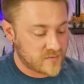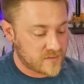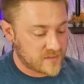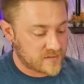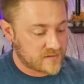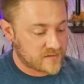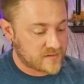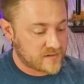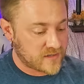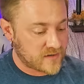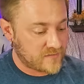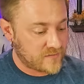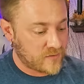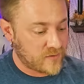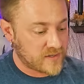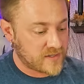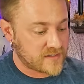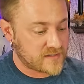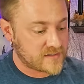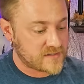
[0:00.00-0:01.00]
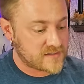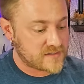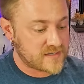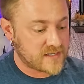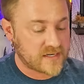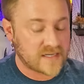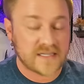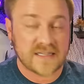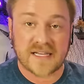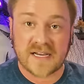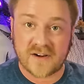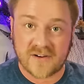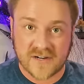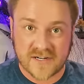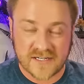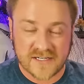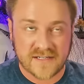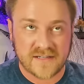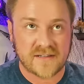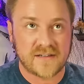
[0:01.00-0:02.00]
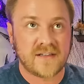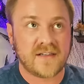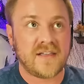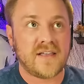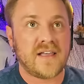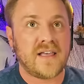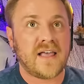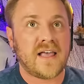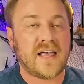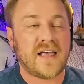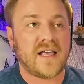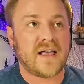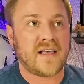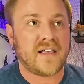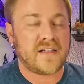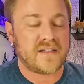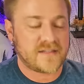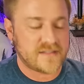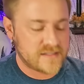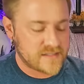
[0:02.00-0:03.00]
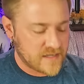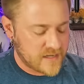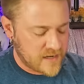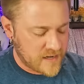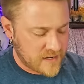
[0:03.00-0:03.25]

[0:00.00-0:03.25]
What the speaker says: with clairvoyance and clarity. And